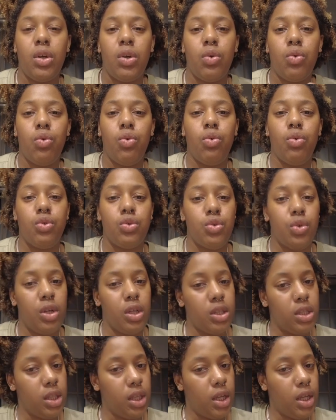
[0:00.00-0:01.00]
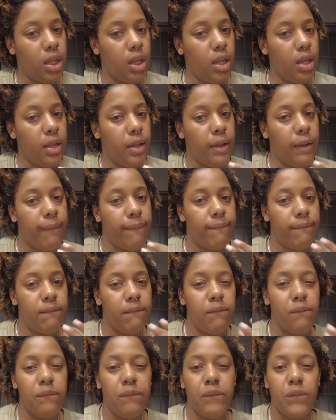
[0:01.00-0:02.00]
Google Translate,
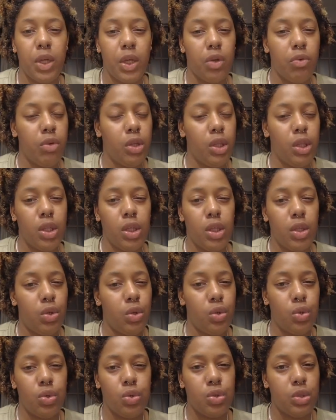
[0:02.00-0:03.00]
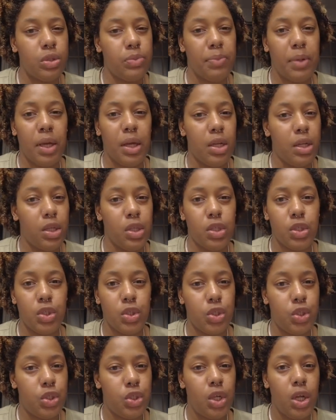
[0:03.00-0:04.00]
very little
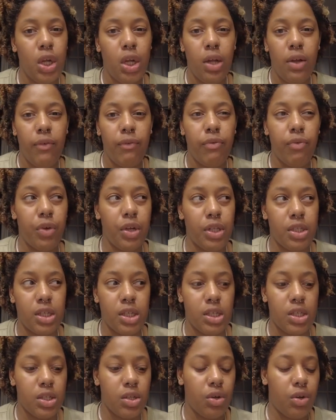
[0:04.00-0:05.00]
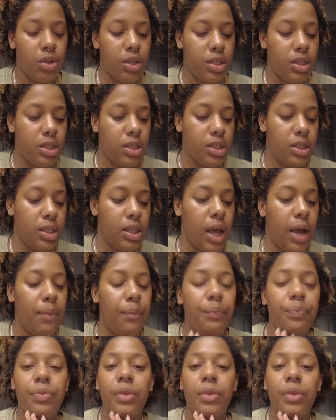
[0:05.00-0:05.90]
Spanish phrases and all this and that.